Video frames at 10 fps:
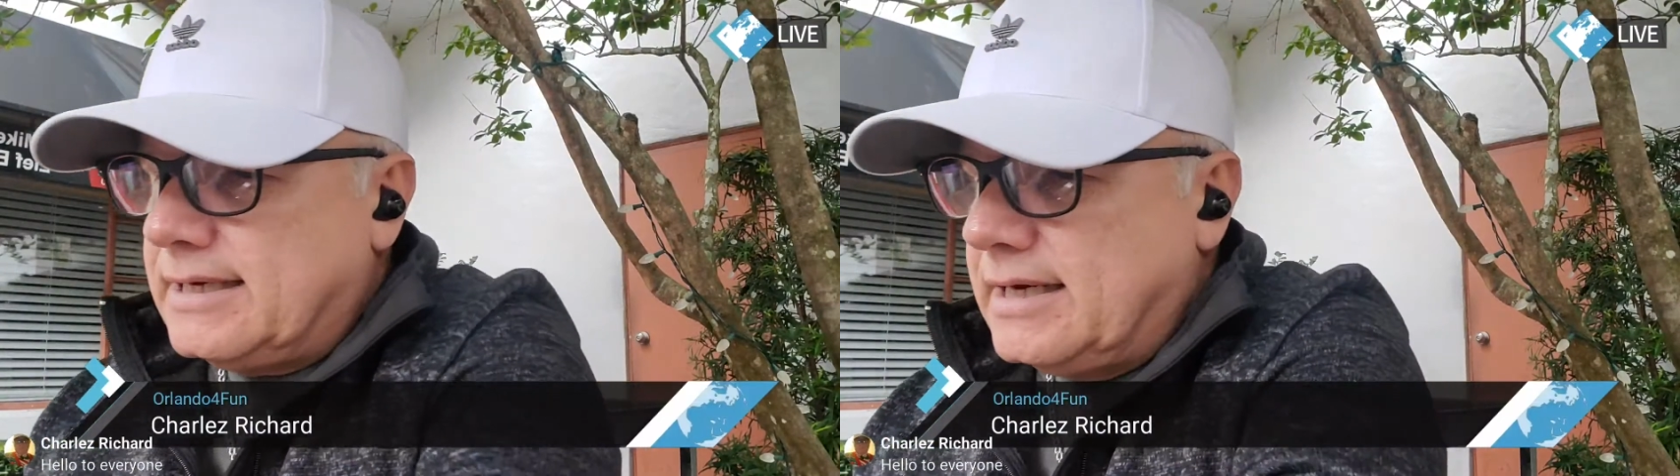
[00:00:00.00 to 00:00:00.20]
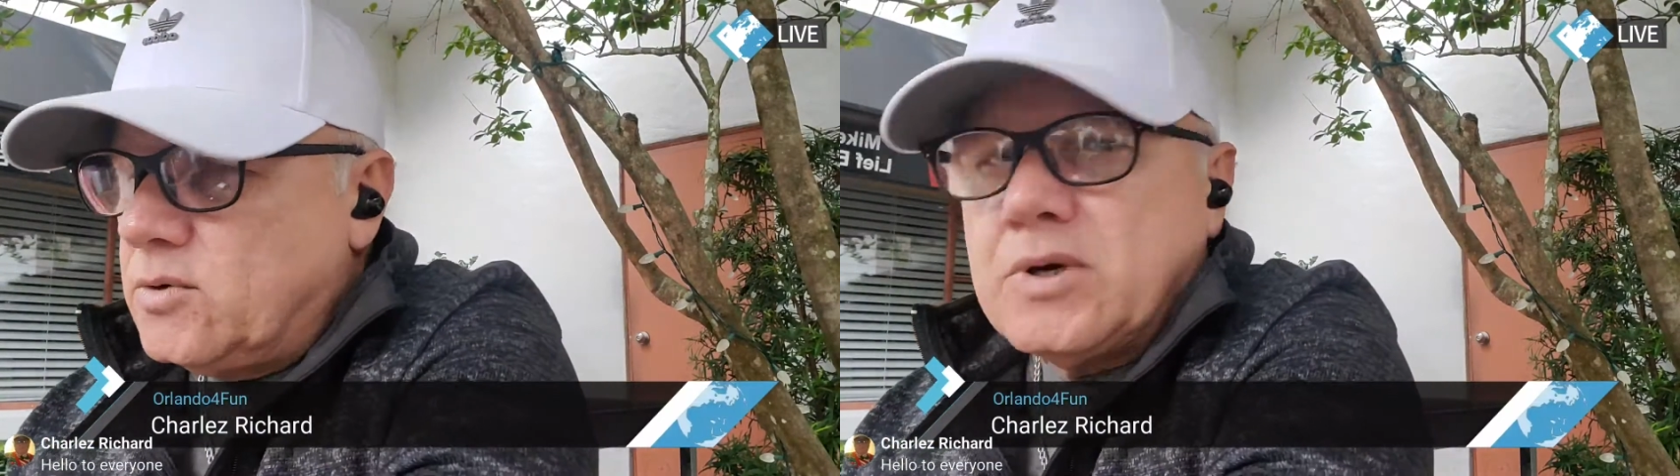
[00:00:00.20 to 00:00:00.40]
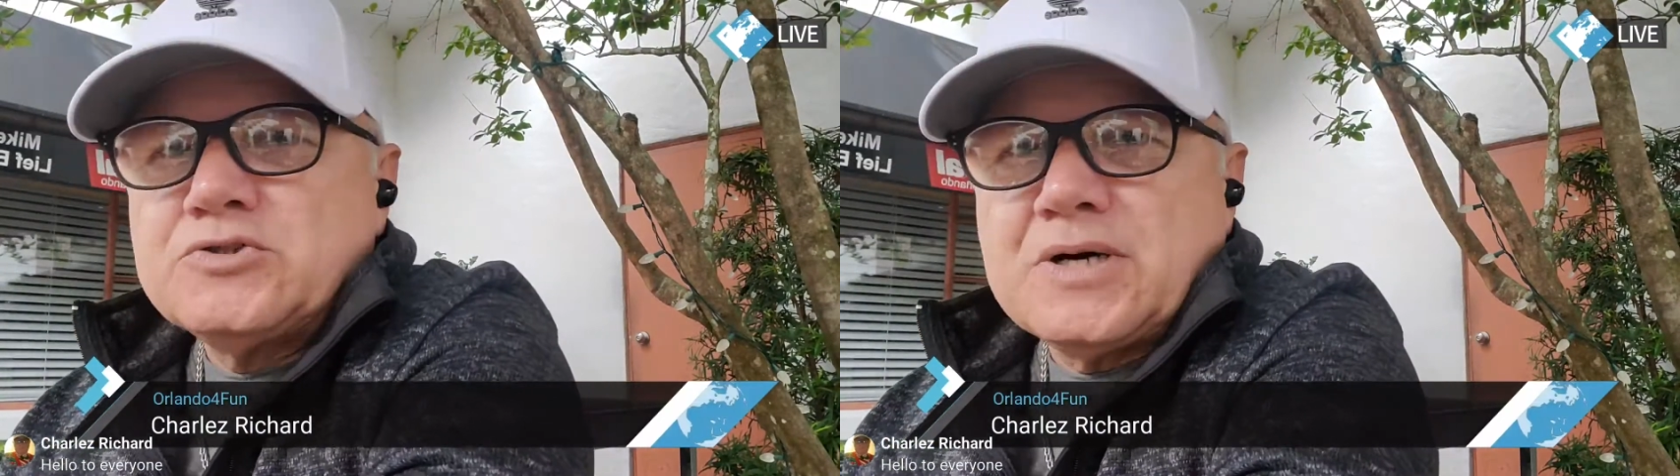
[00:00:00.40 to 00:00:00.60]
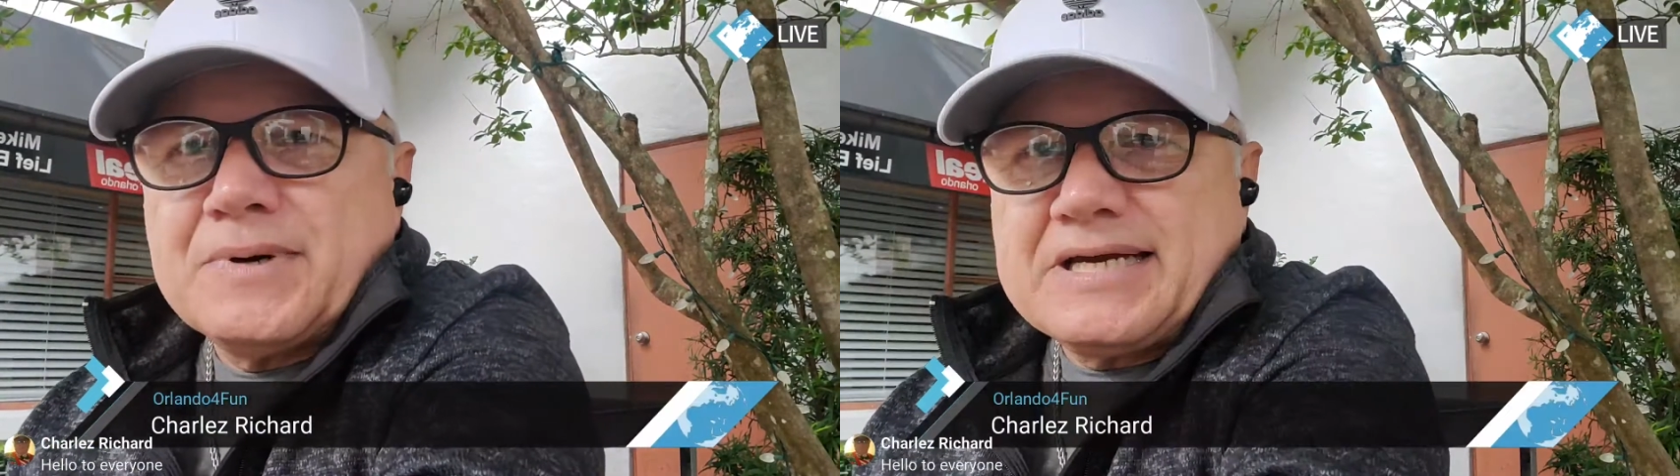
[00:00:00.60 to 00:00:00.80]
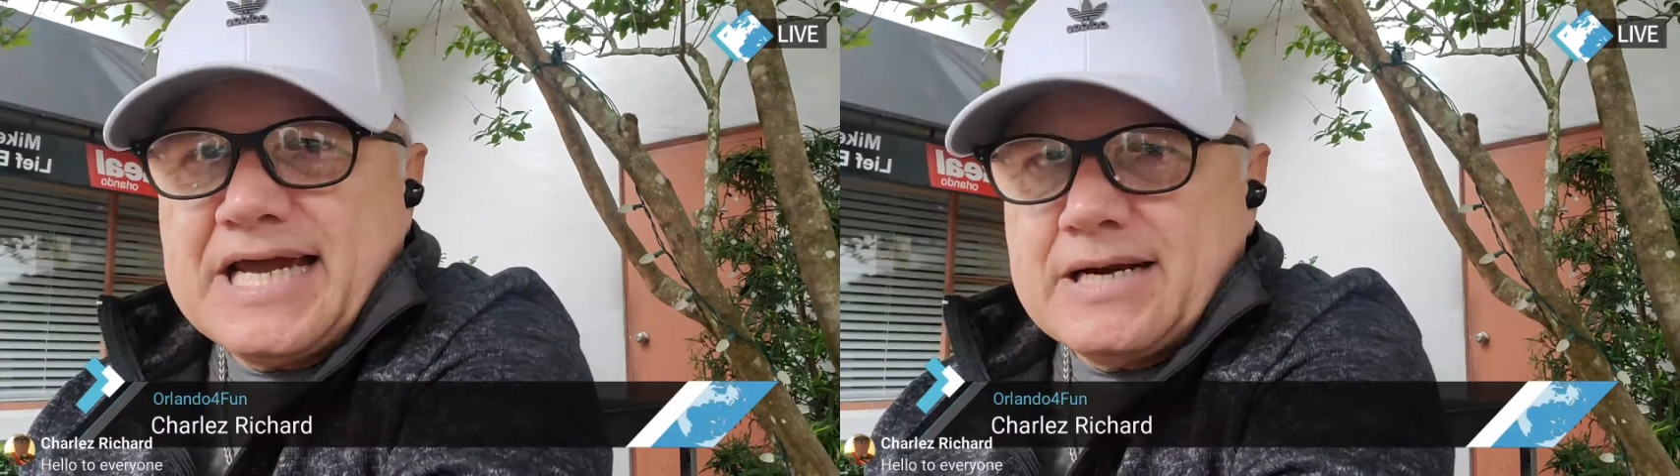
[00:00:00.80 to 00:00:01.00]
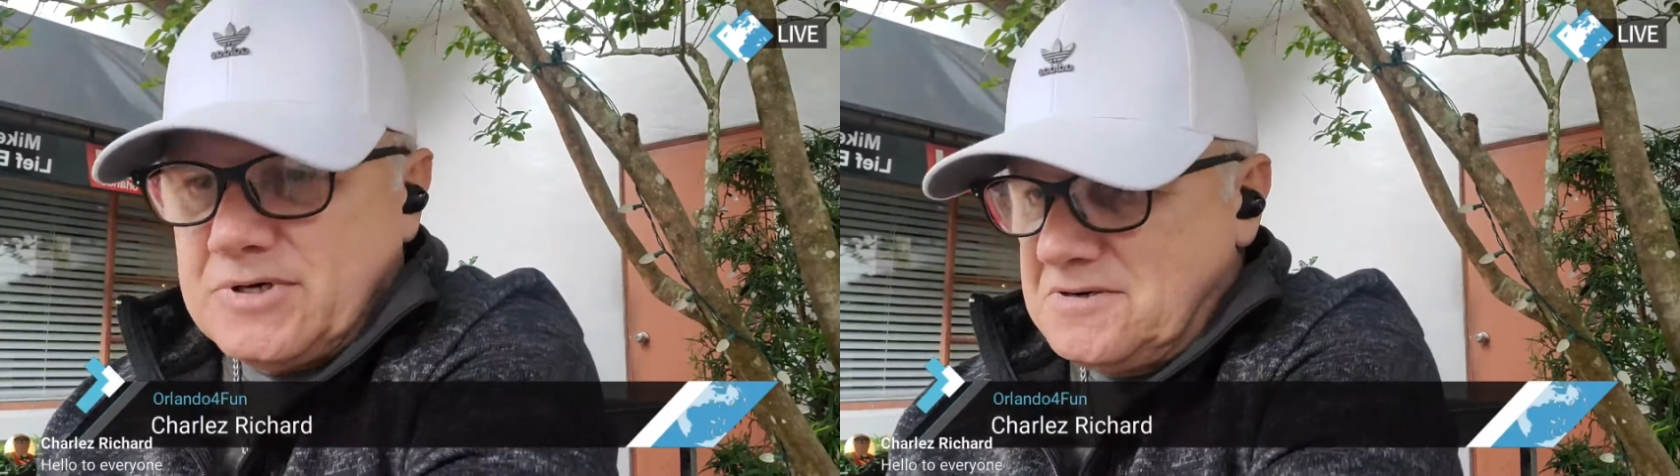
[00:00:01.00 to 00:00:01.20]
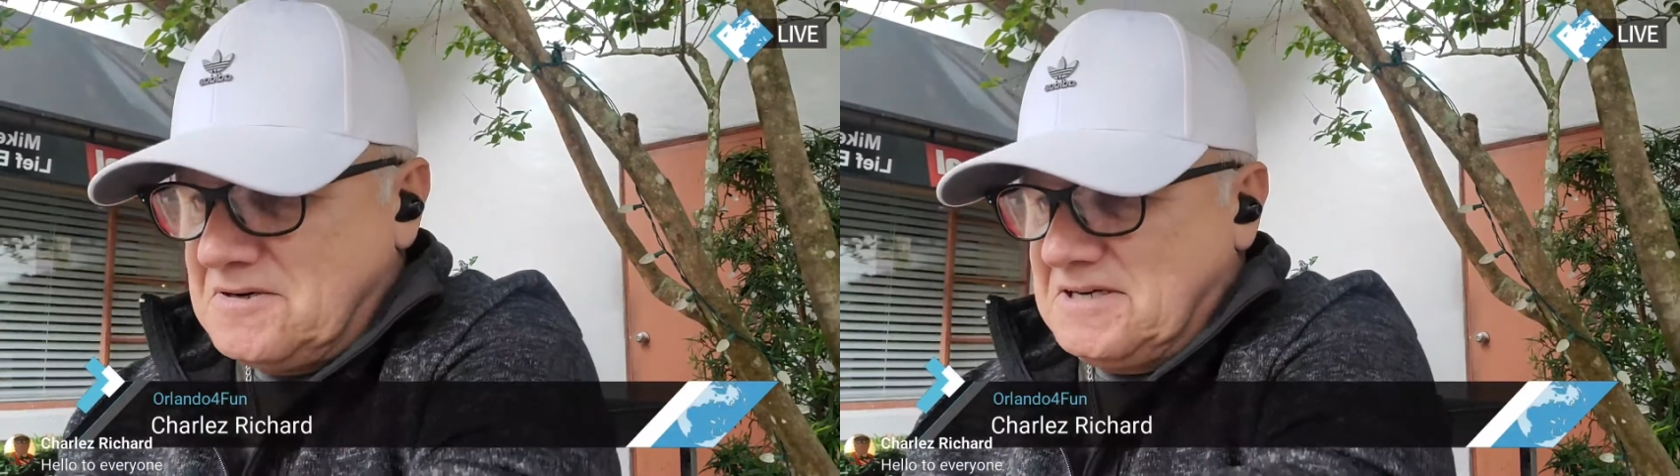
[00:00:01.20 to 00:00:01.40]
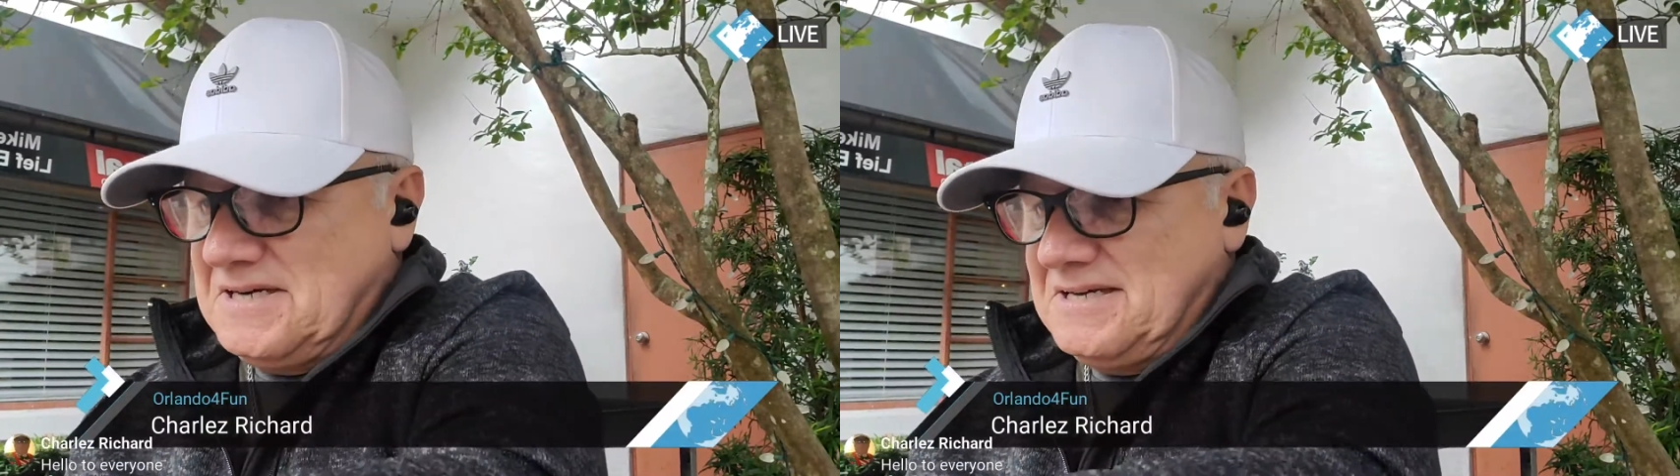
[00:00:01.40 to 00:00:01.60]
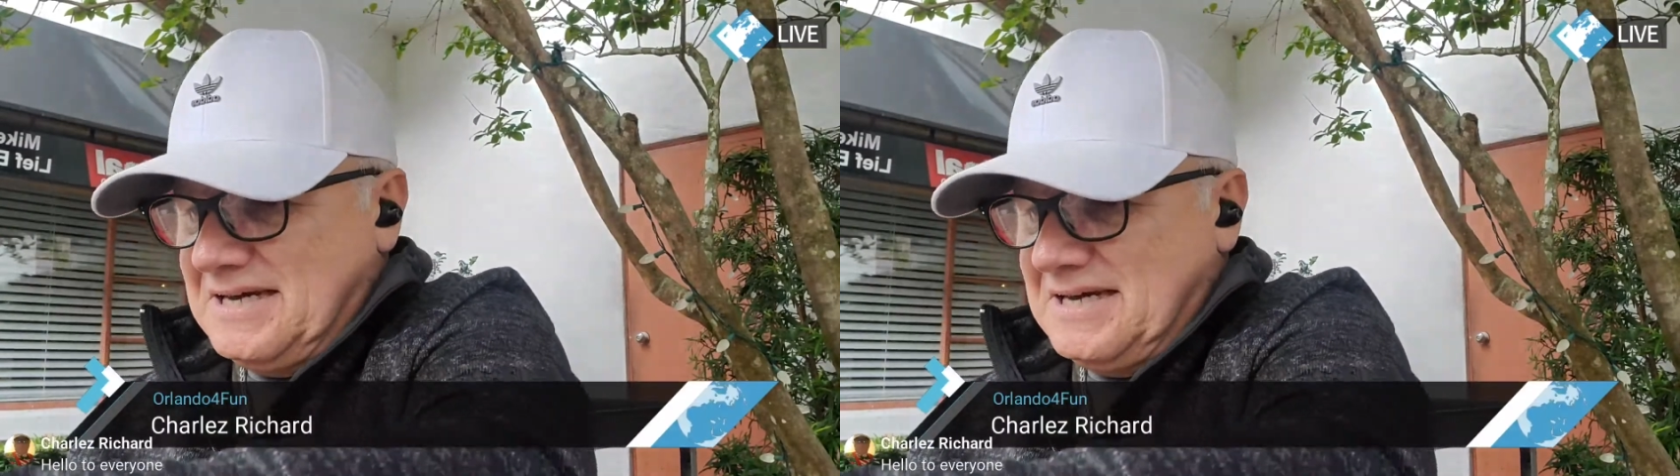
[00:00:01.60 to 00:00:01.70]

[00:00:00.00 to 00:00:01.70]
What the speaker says: I don't want to drop my camera, okay.